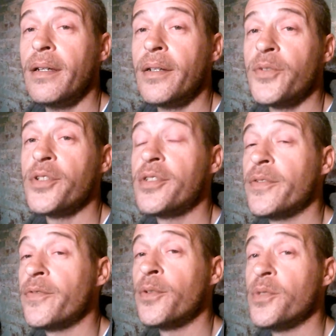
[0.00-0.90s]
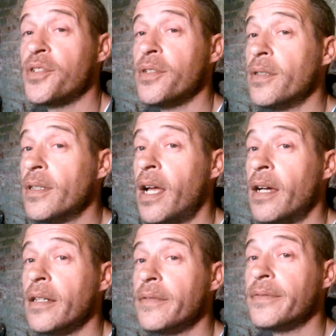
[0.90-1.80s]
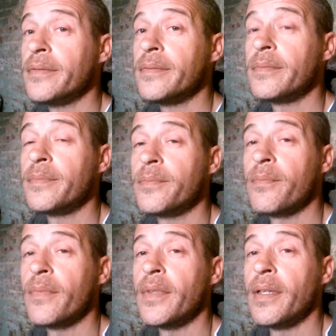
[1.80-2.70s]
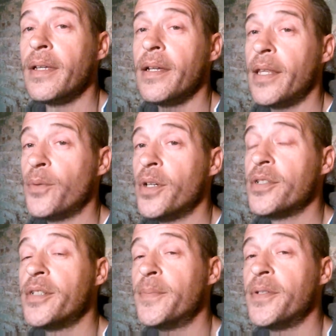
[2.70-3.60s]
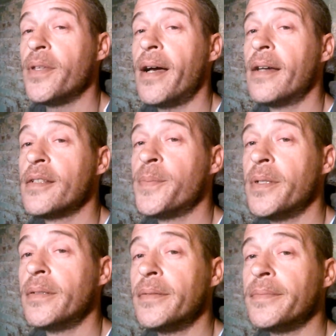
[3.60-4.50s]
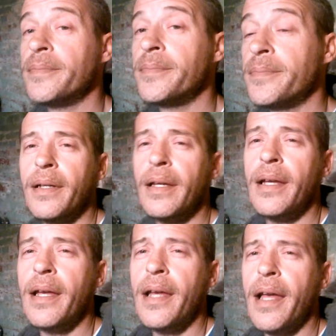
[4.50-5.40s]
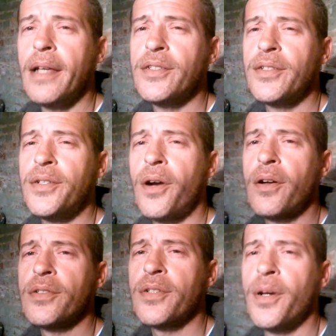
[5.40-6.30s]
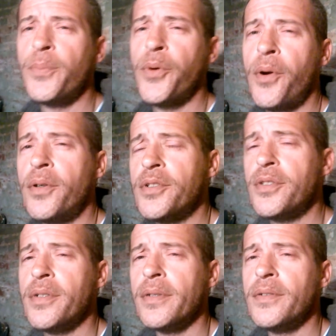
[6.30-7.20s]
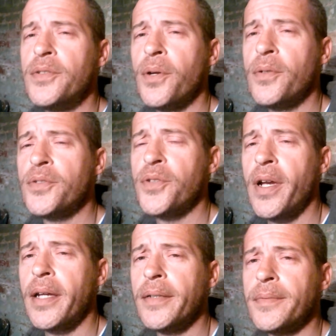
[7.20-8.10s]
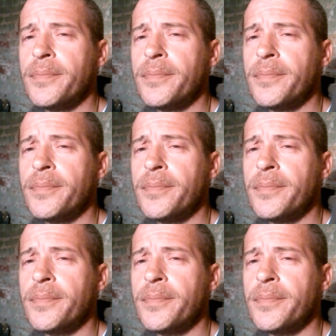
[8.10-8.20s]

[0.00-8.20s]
Christopher was still alive, and they rushed him to the hospital. As the guards approached Joel Drain,